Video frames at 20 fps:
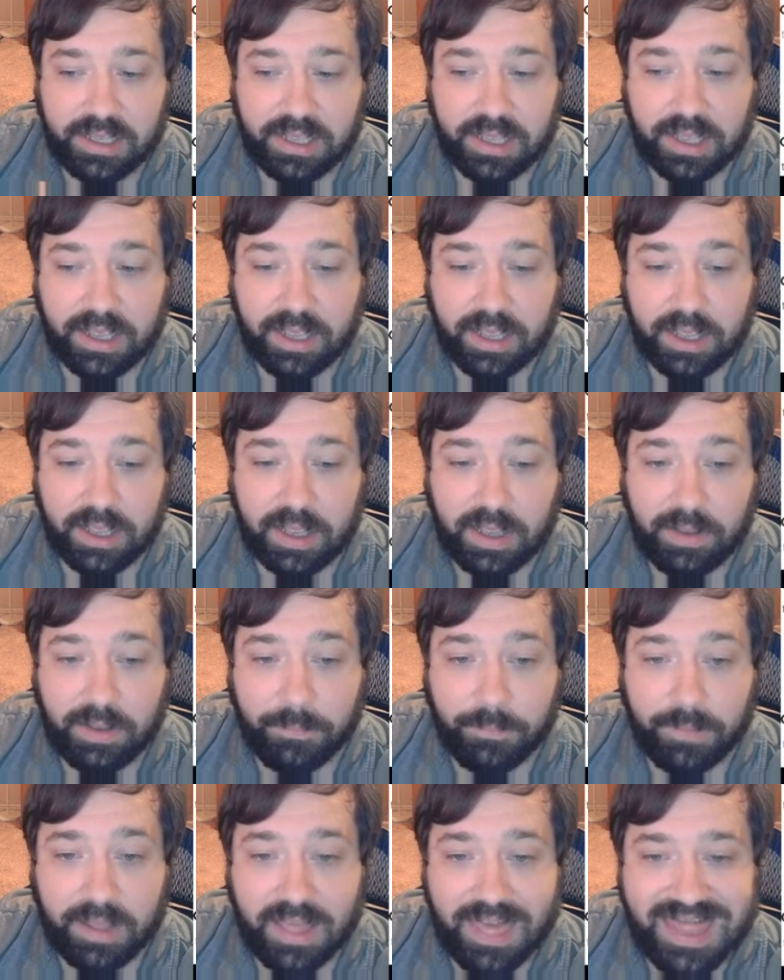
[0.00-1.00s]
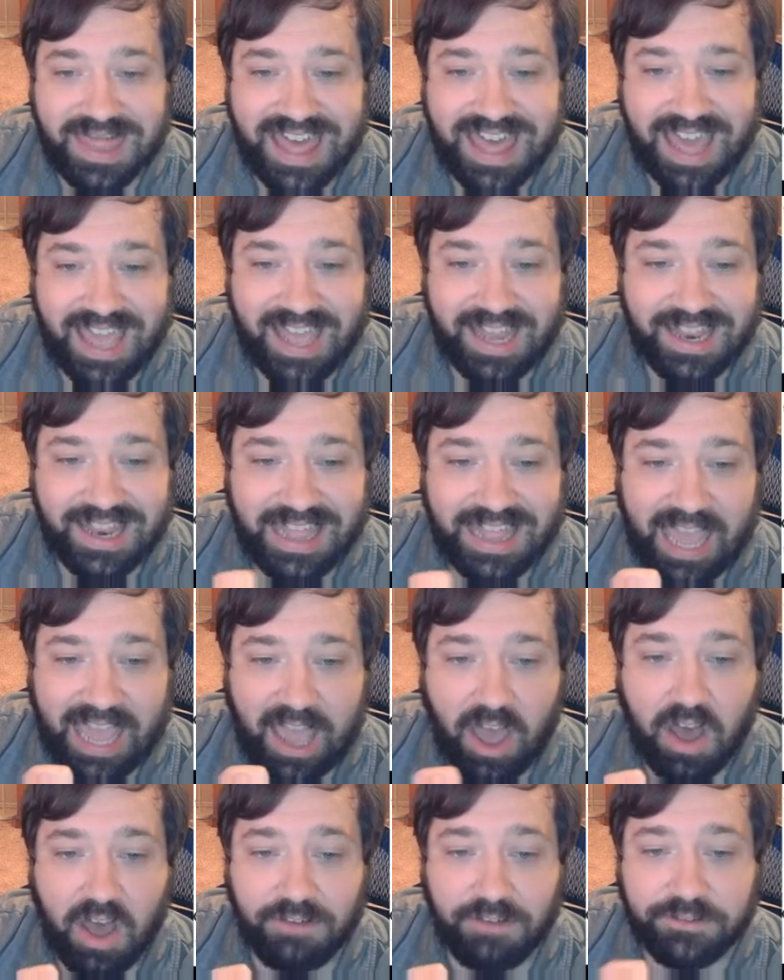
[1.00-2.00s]
Then they
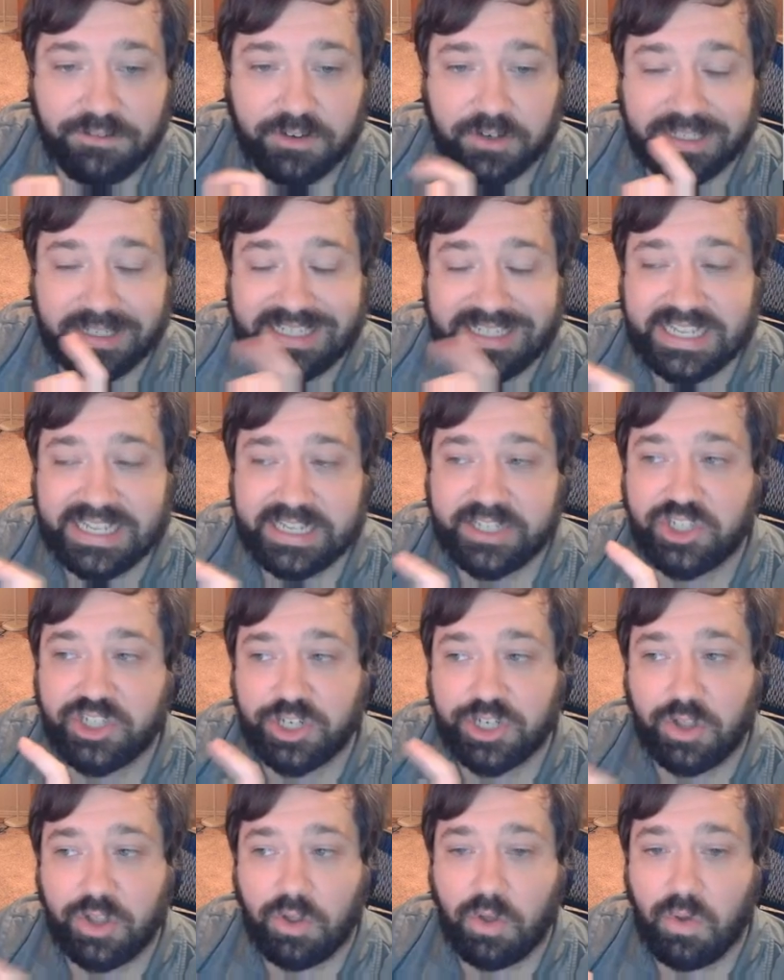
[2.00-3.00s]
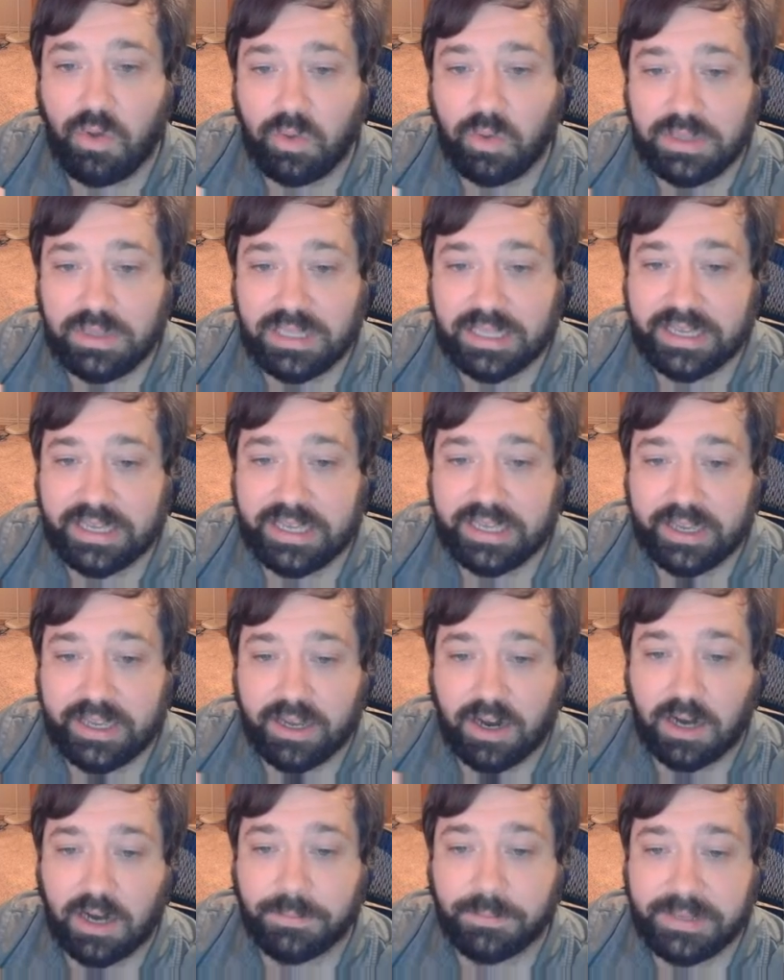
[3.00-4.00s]
offer digital only
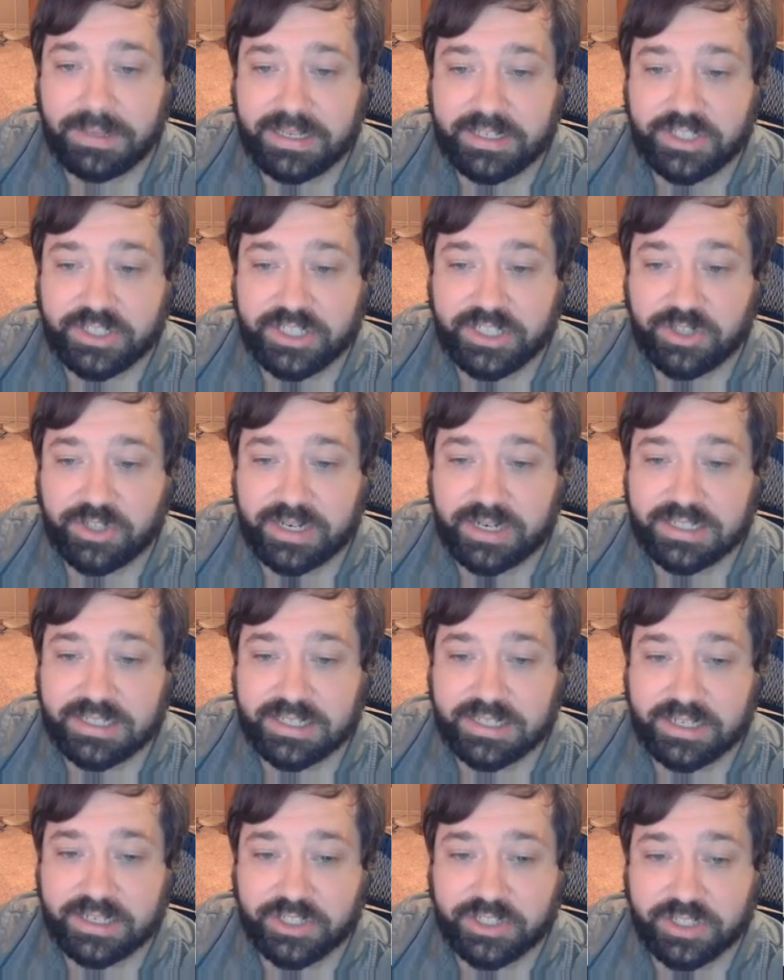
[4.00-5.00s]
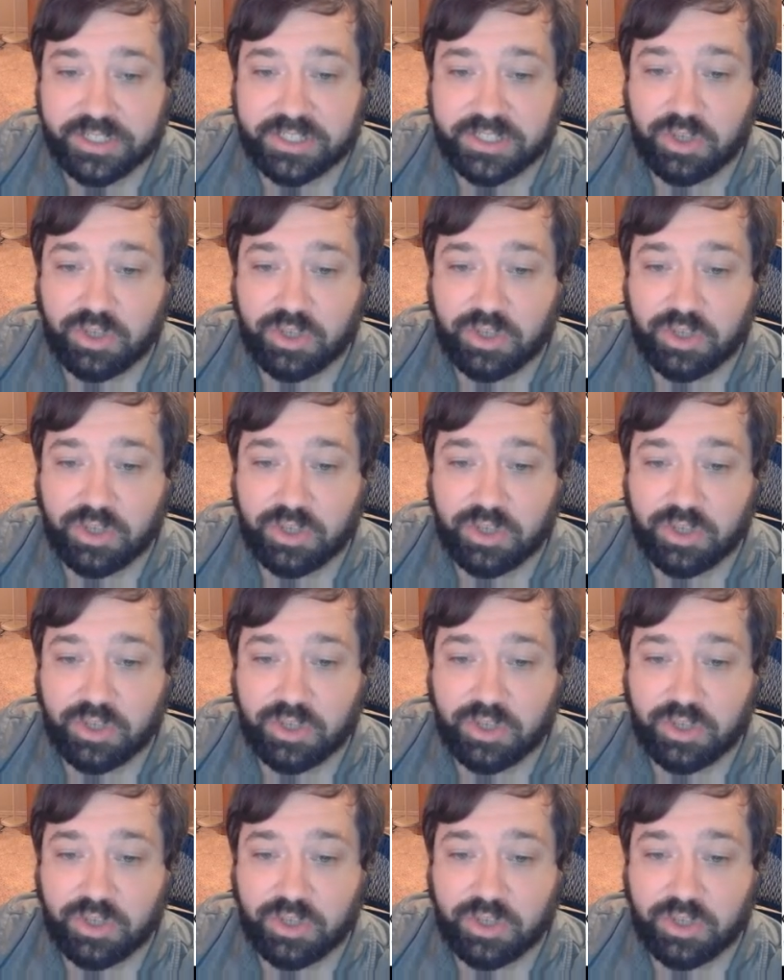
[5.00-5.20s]
RPG translation.